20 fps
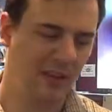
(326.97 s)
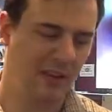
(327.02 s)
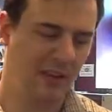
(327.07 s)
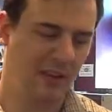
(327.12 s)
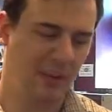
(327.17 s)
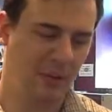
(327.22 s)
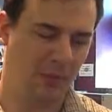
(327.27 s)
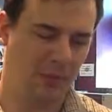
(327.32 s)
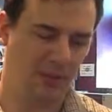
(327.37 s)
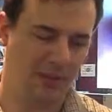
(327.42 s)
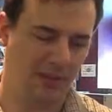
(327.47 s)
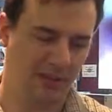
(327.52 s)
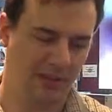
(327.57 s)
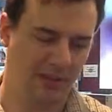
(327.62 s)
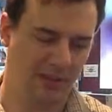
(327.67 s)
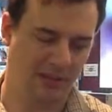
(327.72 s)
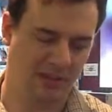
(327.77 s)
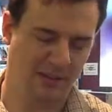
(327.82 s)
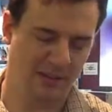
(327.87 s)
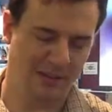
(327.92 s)
that
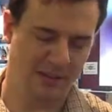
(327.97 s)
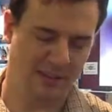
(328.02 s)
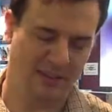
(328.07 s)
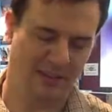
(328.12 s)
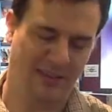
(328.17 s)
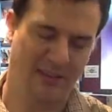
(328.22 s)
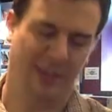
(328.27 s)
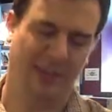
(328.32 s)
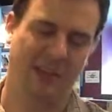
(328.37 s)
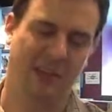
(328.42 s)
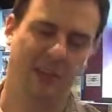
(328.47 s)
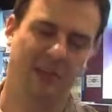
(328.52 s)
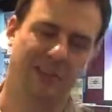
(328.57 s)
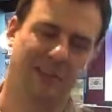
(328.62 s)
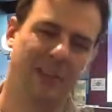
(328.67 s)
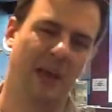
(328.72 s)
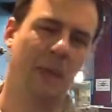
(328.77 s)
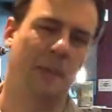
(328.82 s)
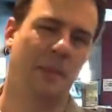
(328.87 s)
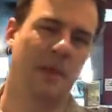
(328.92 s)
will take you
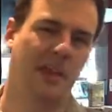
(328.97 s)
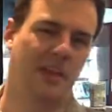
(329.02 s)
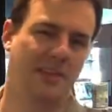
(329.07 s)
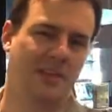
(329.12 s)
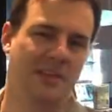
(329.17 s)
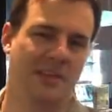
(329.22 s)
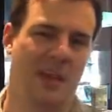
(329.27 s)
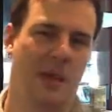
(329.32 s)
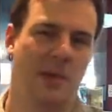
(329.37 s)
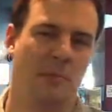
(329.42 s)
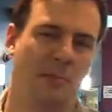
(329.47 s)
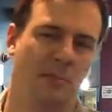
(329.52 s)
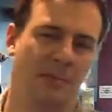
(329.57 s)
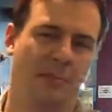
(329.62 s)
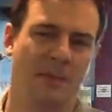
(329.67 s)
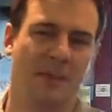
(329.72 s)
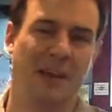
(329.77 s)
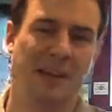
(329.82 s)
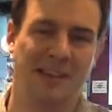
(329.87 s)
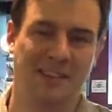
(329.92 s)
step by step
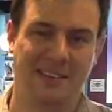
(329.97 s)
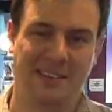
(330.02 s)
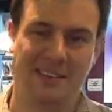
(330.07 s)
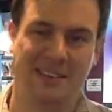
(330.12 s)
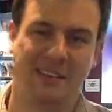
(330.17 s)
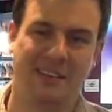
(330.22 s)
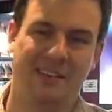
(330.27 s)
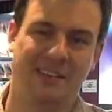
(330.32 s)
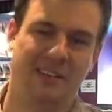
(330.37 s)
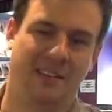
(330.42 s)
from idea